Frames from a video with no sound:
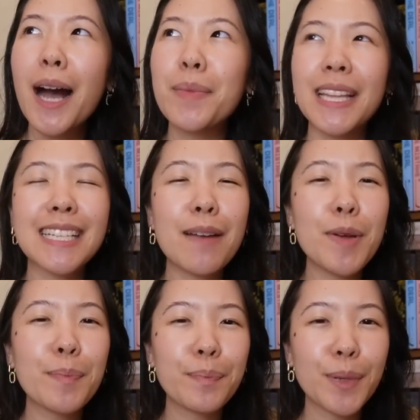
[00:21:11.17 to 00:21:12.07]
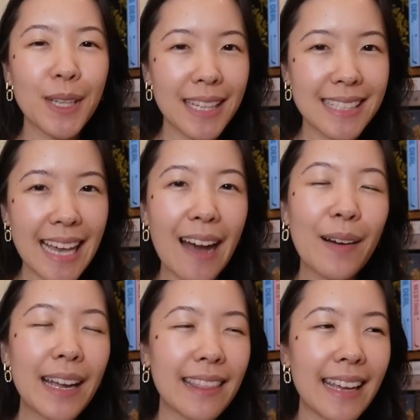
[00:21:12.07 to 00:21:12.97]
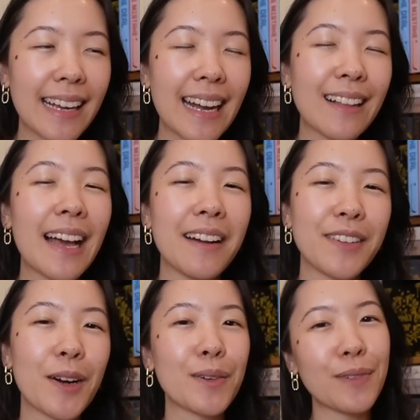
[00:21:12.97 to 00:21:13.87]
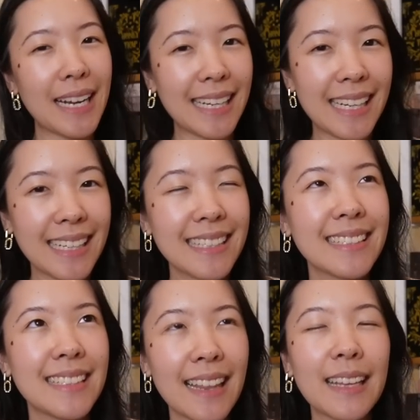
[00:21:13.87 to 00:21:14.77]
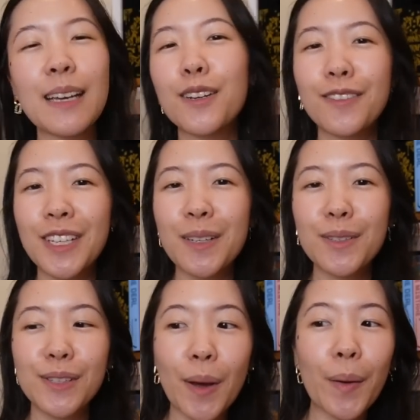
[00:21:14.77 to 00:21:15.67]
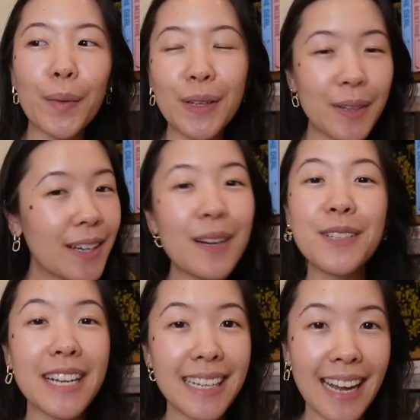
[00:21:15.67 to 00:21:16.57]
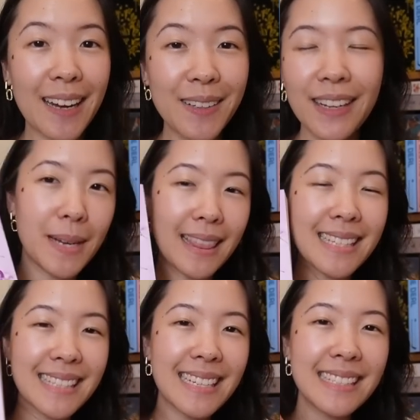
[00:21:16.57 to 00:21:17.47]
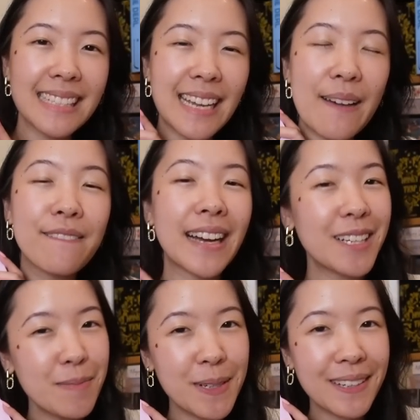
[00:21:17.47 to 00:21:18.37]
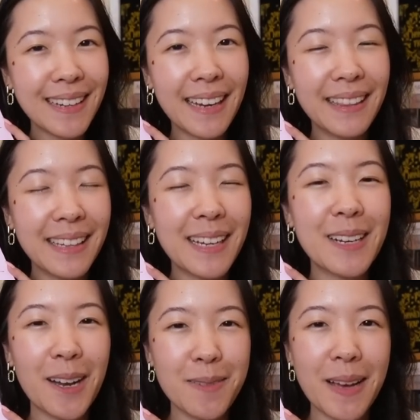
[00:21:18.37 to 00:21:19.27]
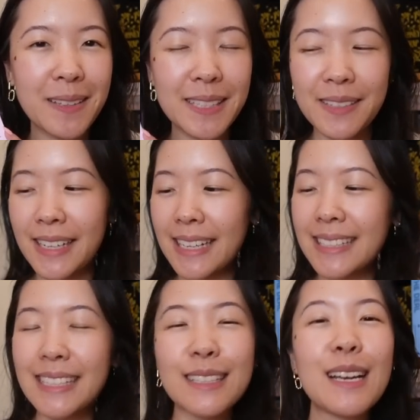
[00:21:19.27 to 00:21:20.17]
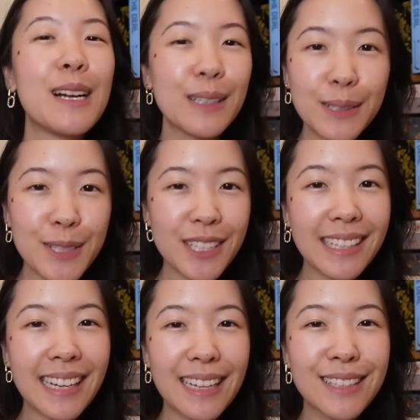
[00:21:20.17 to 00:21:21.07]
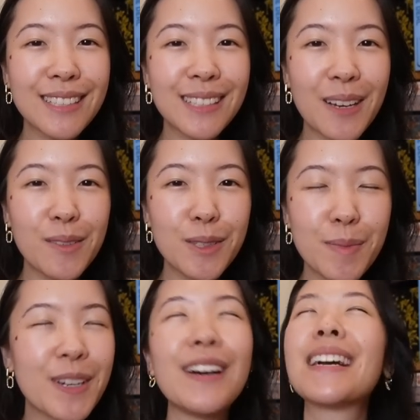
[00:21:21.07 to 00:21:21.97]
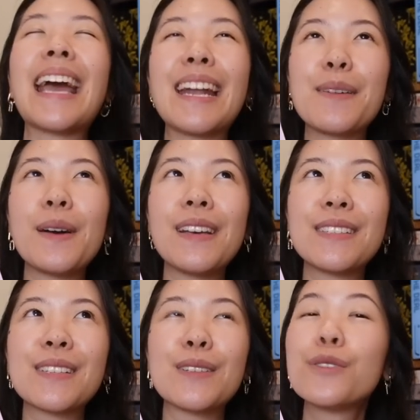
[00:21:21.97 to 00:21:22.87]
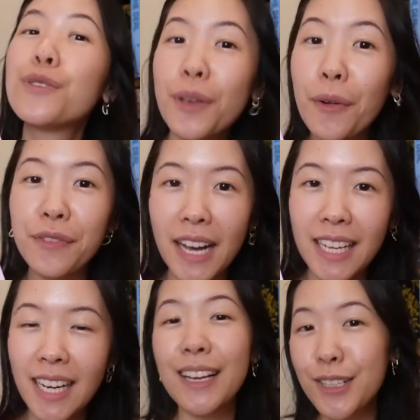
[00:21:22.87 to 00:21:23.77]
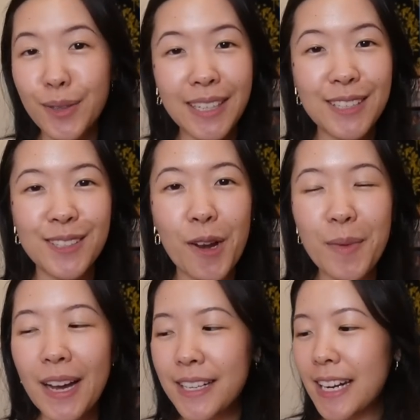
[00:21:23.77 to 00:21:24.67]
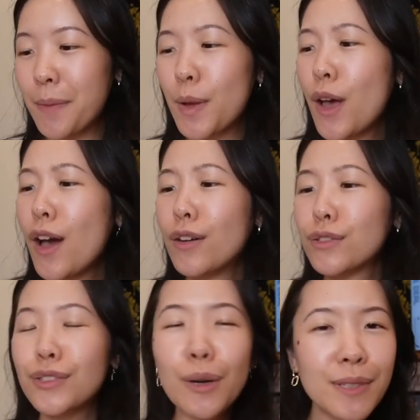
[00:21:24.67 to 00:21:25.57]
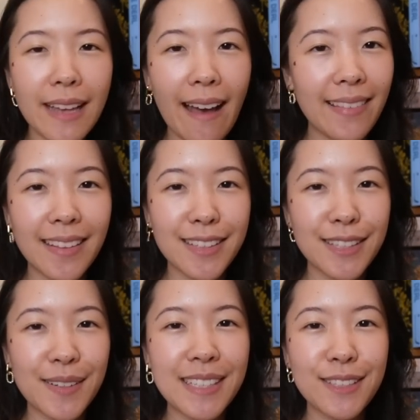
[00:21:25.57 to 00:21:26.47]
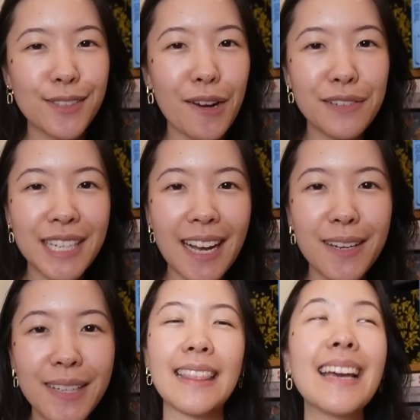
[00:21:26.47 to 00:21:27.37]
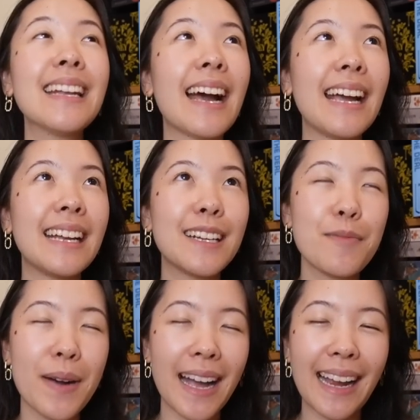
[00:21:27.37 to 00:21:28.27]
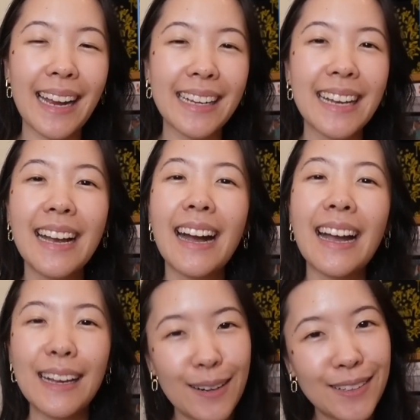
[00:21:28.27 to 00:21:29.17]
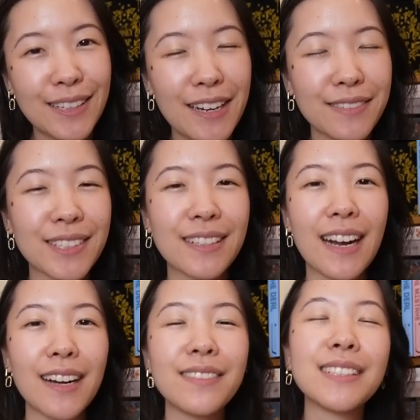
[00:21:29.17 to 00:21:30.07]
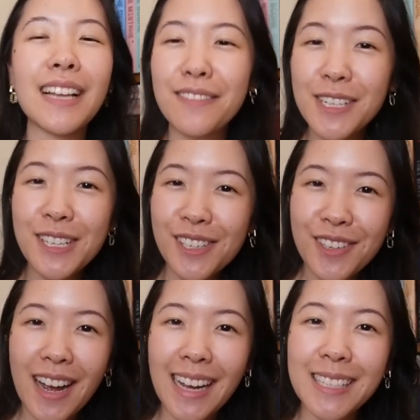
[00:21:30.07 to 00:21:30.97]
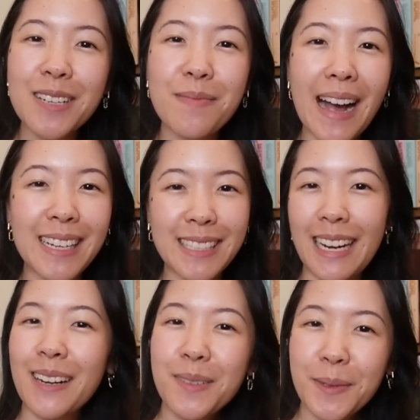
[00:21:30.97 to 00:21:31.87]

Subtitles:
By the time I put this out, I think I'll have already done the interview, so you can go check it out. But this is the final book in the Knock 'Em Out series. It's Lucian and Sloane's book, and it was so fun. I enjoyed it so much, and I'm so sad that the series is over now. And then I ended up buying a hardcover of Lover Enshrined by J.R.